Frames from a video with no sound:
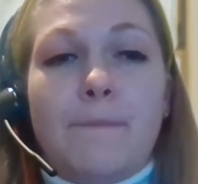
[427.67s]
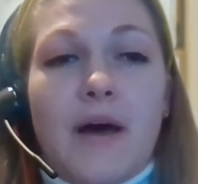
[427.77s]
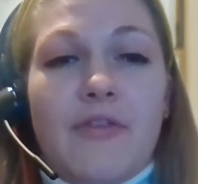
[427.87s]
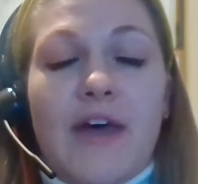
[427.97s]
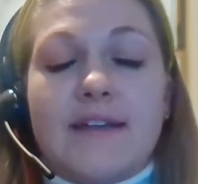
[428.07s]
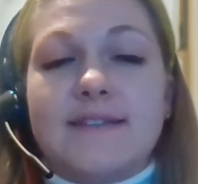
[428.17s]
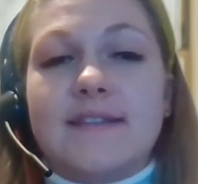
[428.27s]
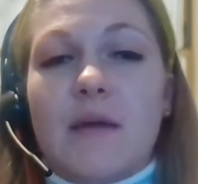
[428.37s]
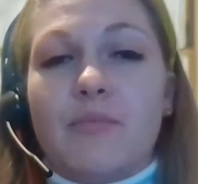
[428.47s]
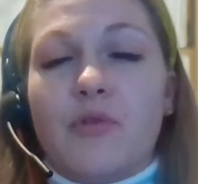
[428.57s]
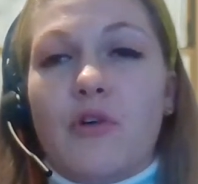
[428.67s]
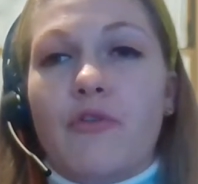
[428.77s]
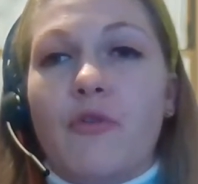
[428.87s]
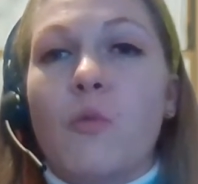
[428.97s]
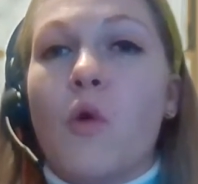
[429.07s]
But that's separate
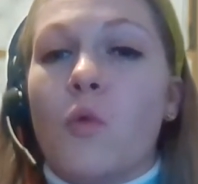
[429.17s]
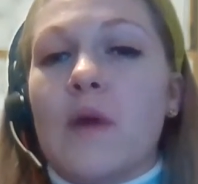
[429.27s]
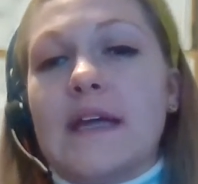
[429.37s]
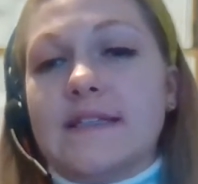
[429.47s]
from what we